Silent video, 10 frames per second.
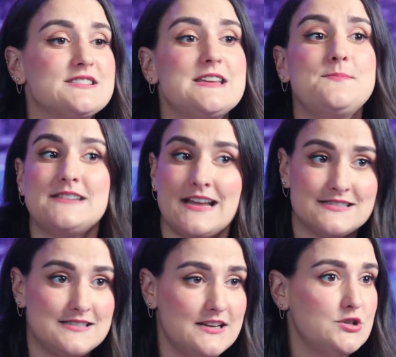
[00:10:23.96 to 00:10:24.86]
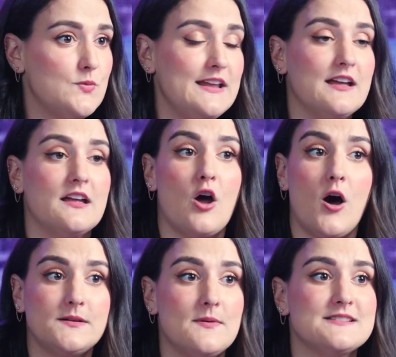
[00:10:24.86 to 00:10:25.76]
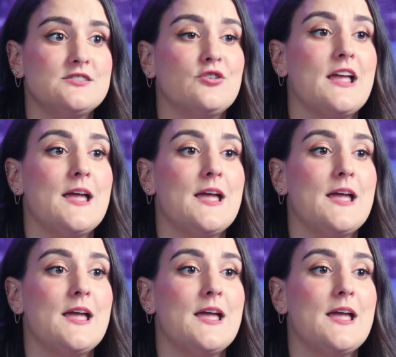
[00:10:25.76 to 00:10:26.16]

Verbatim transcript: Just keep testing, tweaking, and optimizing your